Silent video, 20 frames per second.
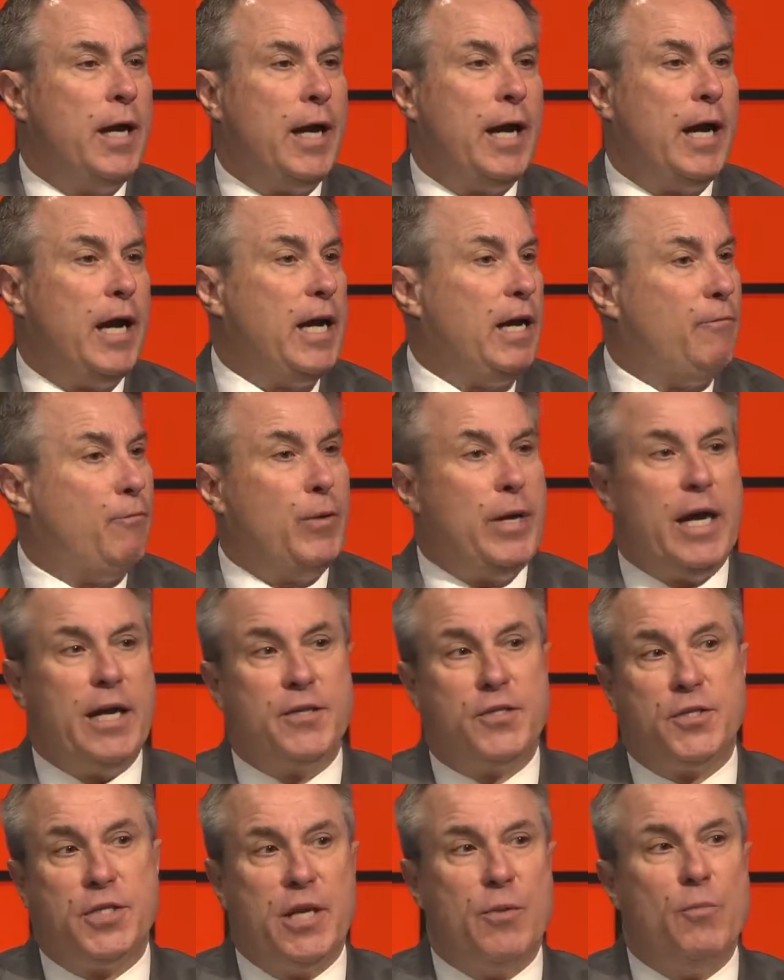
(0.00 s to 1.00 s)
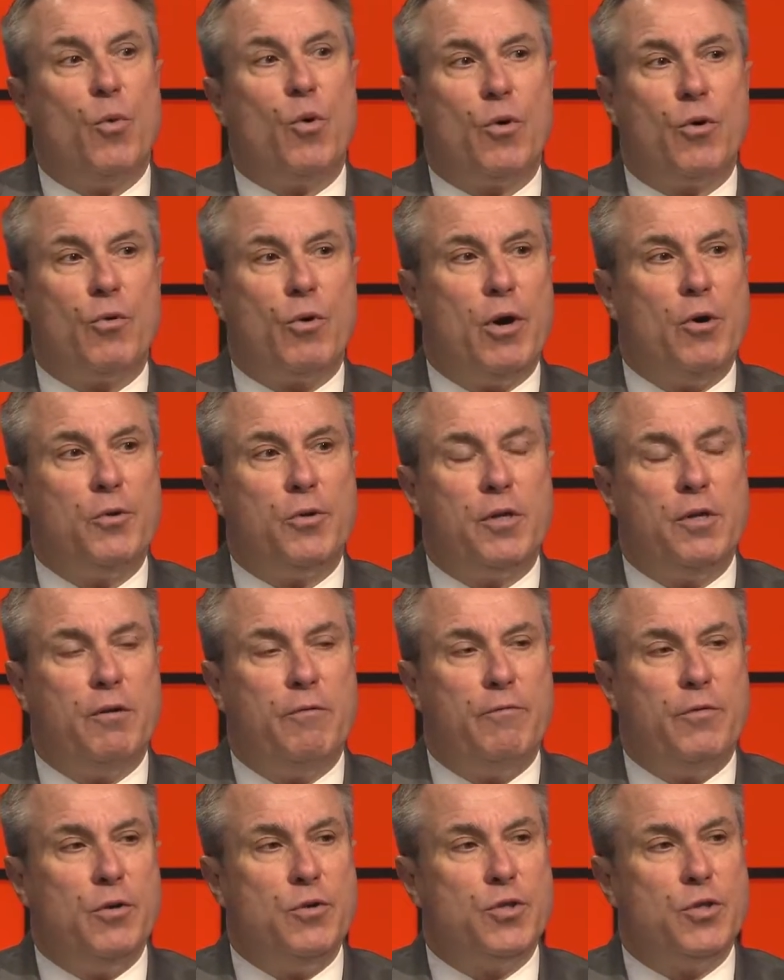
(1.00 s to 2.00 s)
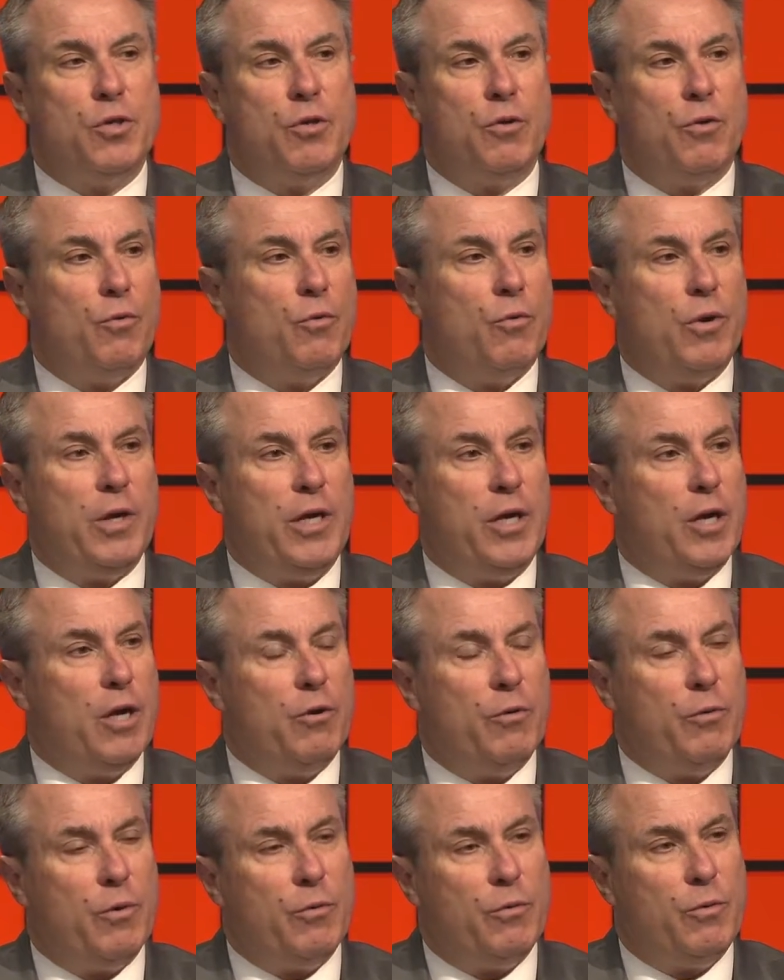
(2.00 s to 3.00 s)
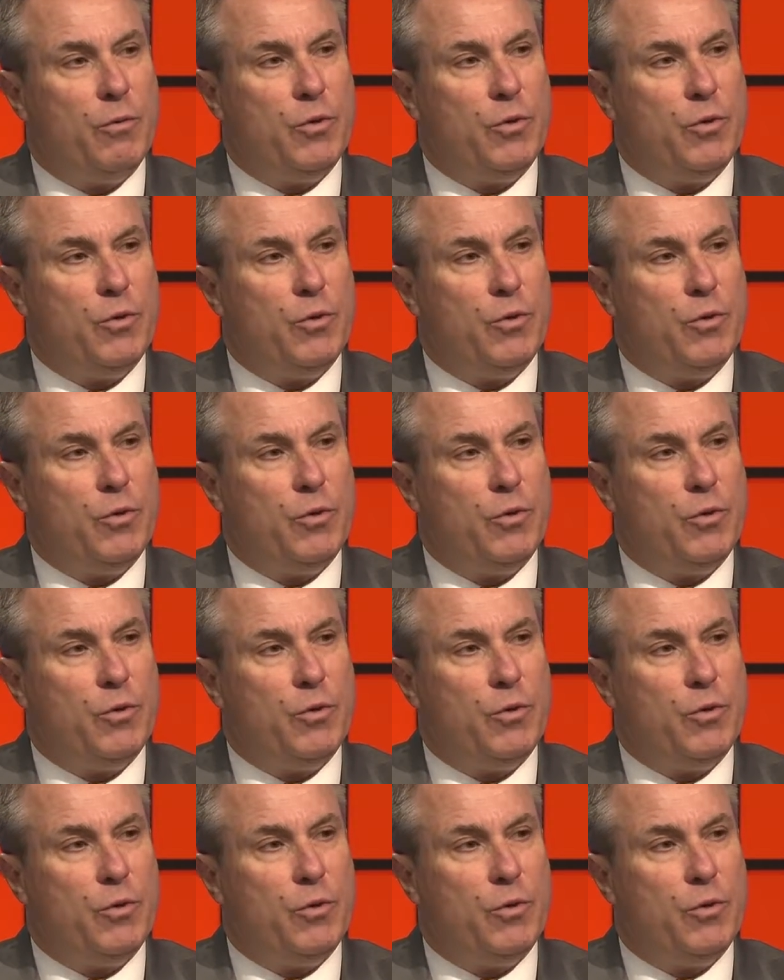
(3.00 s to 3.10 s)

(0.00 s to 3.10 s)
Uh, if we see more growth in the future, you know,